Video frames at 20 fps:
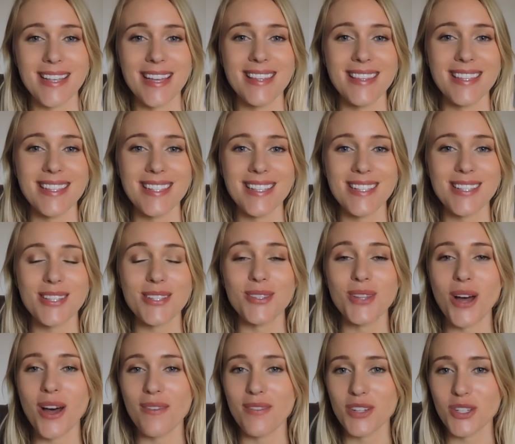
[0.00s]
and this is the
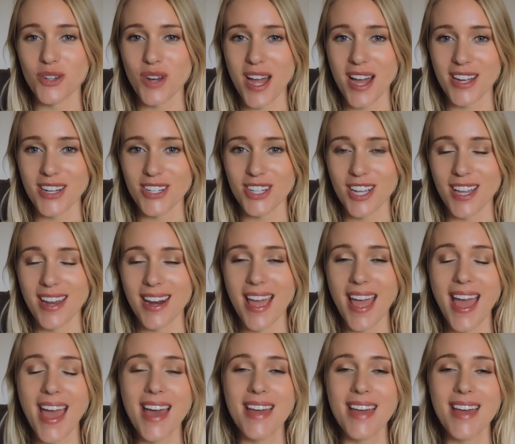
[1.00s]
law of attraction.